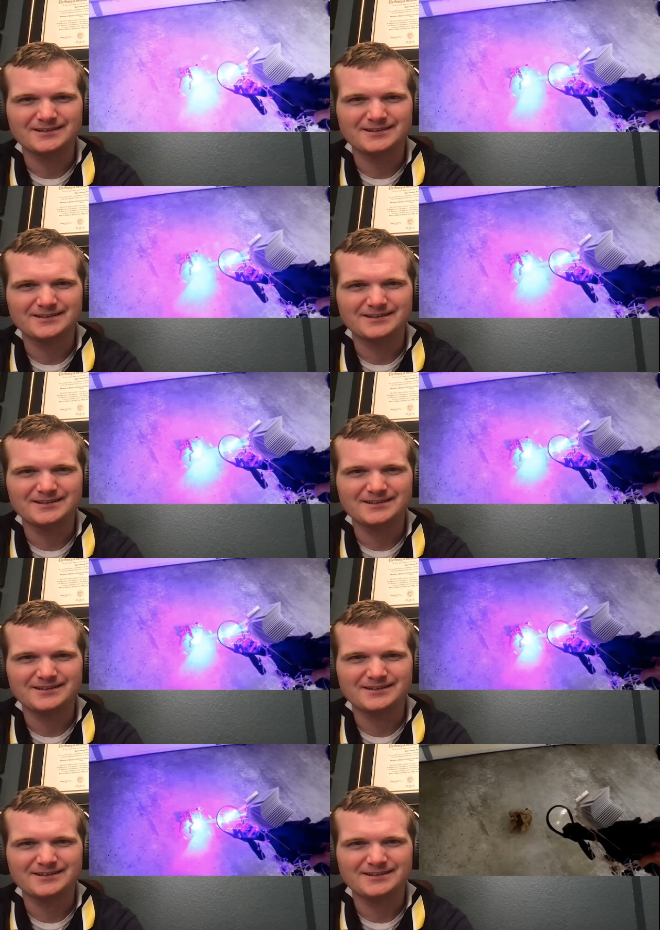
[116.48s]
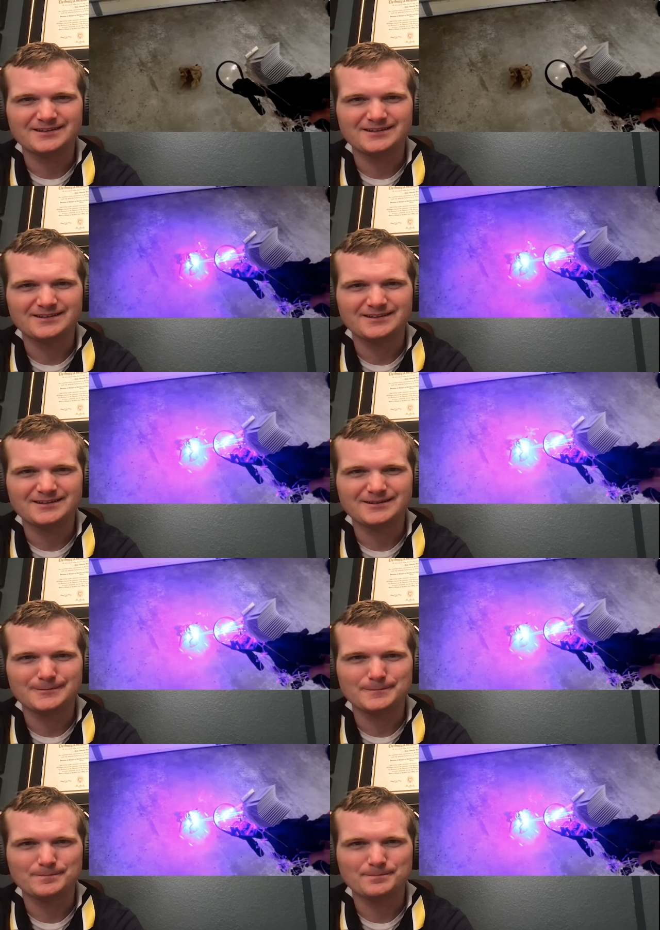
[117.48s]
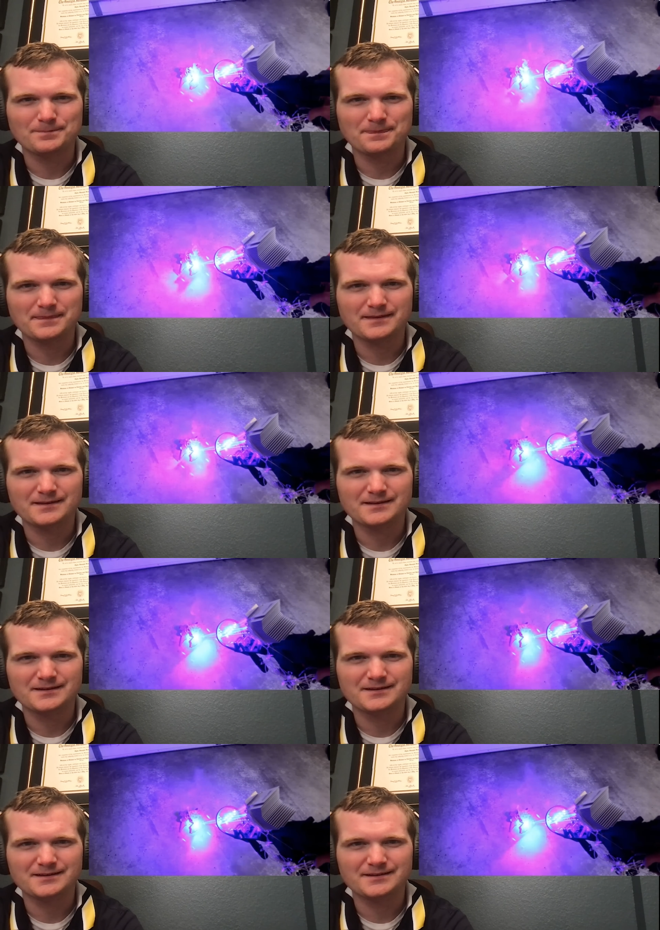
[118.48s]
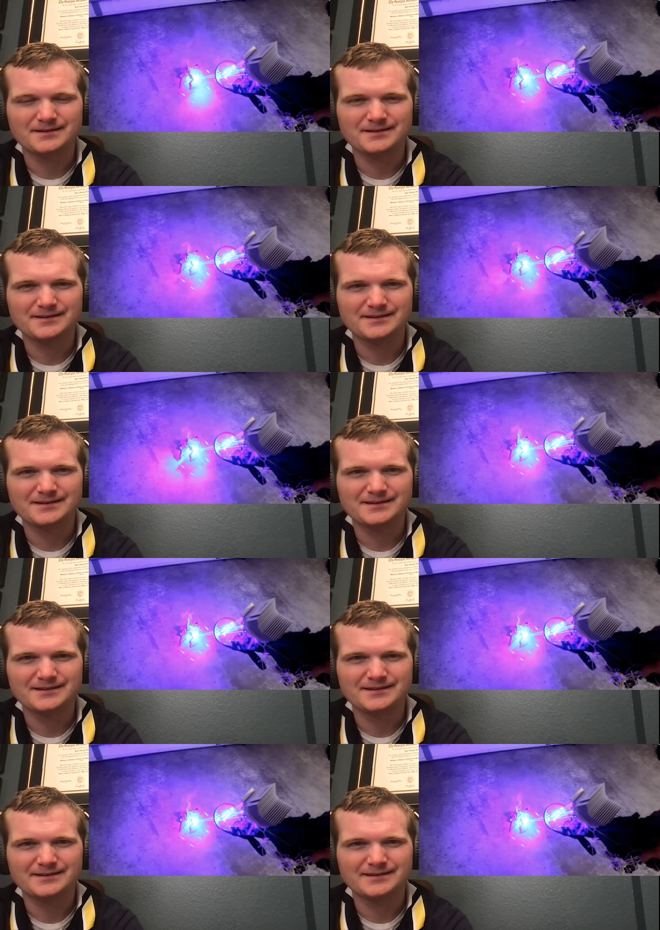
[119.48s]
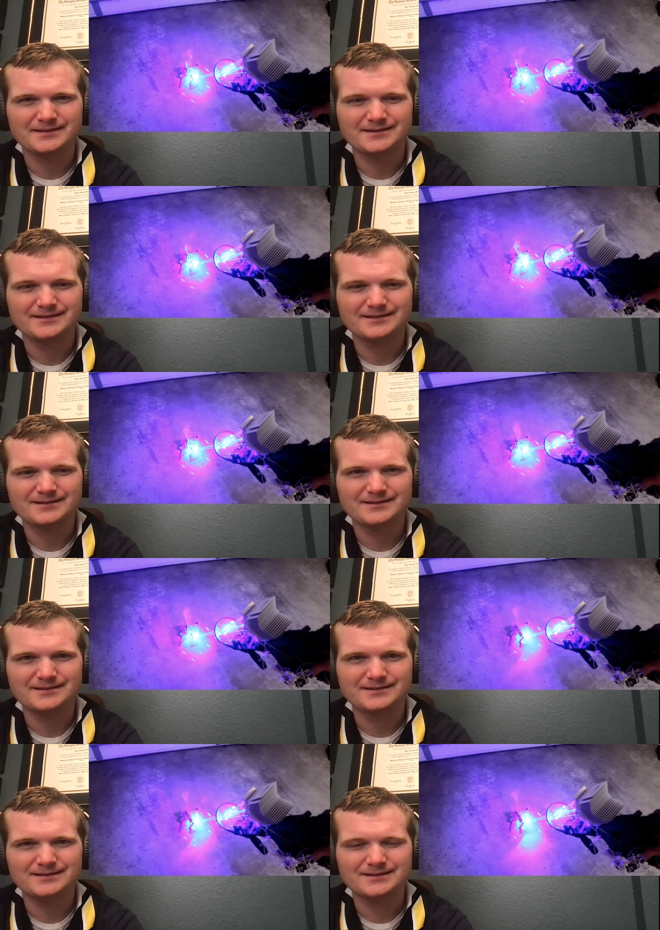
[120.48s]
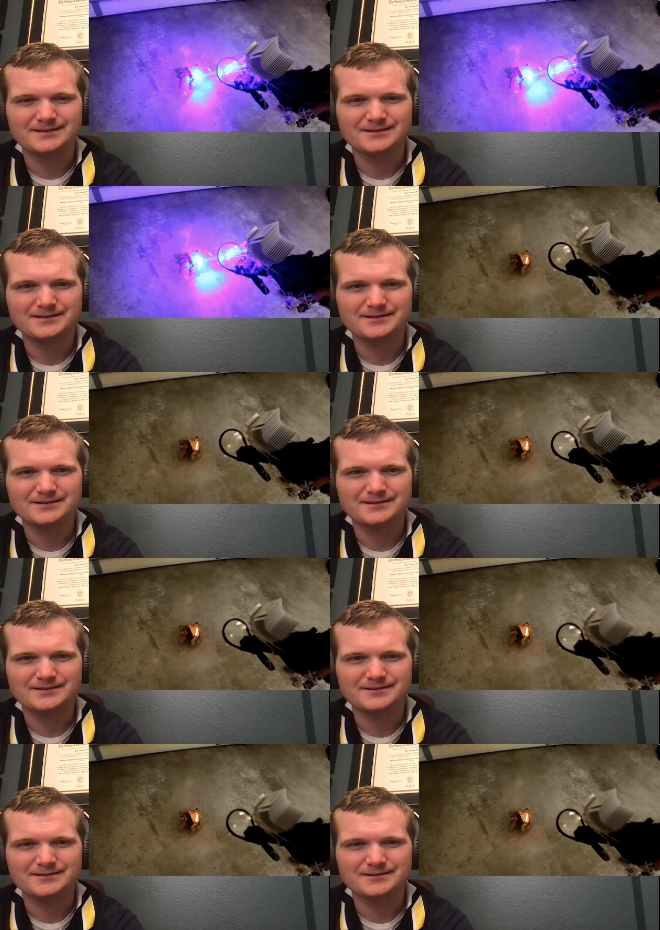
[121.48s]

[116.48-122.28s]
(silence)